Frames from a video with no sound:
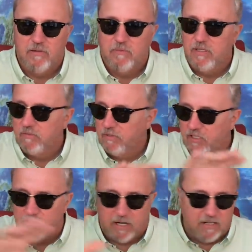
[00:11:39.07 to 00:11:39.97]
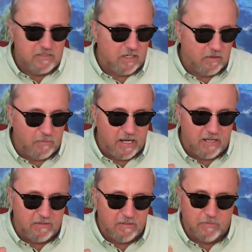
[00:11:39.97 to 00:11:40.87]
when the crowds aren't
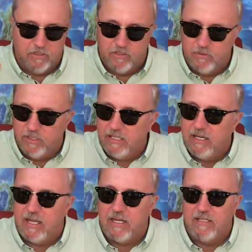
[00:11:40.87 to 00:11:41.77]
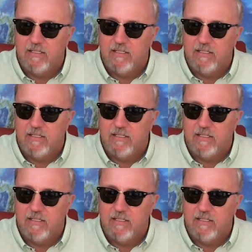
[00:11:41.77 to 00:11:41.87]
around. I'm going to do it at night.